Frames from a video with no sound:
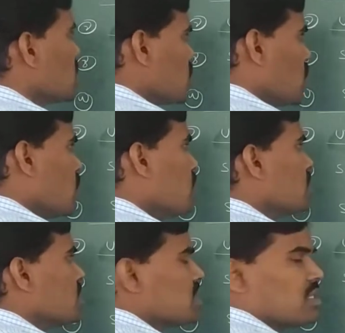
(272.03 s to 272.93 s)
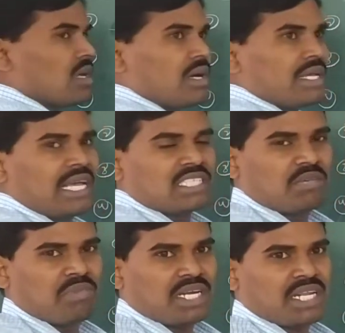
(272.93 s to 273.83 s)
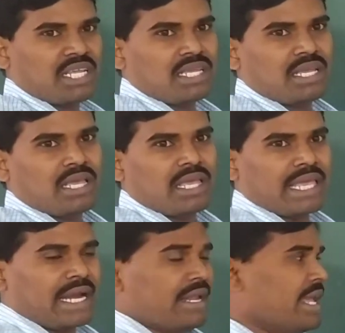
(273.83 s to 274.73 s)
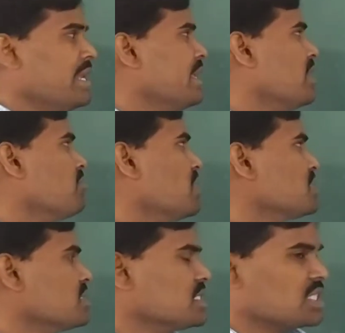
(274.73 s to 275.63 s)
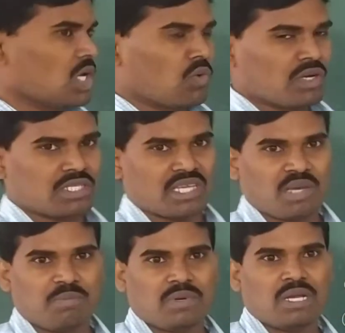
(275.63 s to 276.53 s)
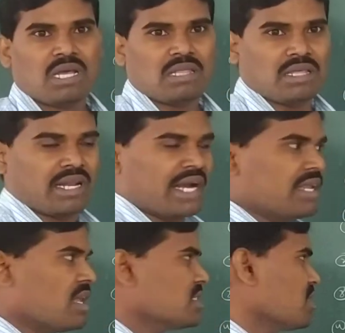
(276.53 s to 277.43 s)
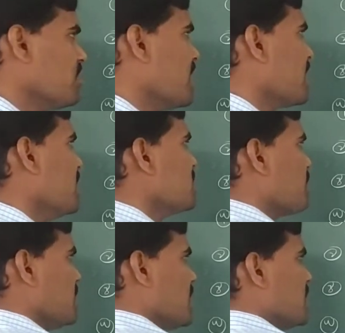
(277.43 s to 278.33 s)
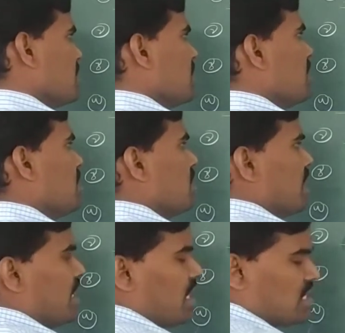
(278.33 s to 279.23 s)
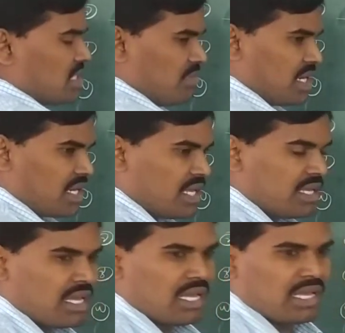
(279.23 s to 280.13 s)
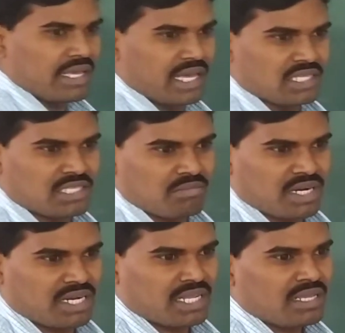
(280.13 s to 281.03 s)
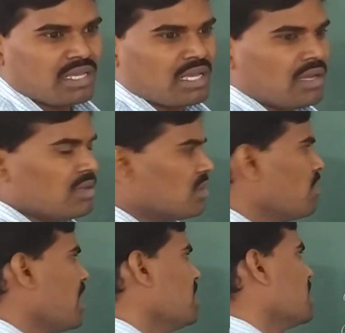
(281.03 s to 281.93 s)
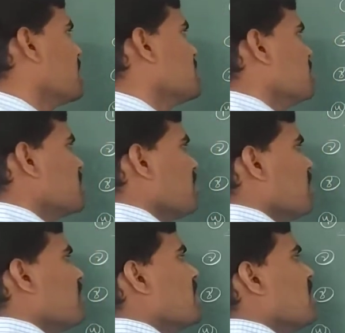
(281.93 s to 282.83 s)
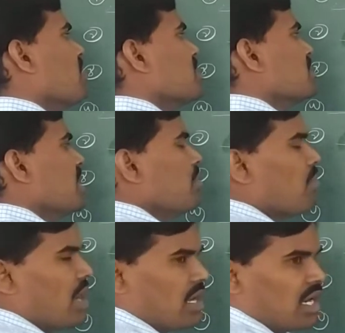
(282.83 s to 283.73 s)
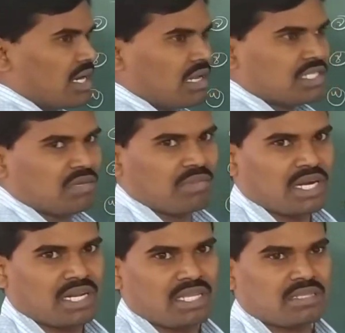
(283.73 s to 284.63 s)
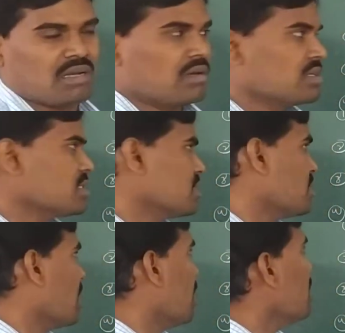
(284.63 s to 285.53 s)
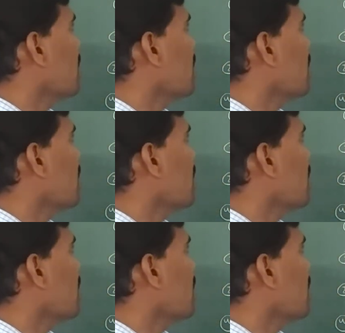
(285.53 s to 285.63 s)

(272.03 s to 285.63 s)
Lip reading: So you see the asymmetry. And any animals in this round shape, the radial symmetry is present. Radial symmetry, asymmetry, the bilateral some of the animals, the bilateral symmetry occurs in the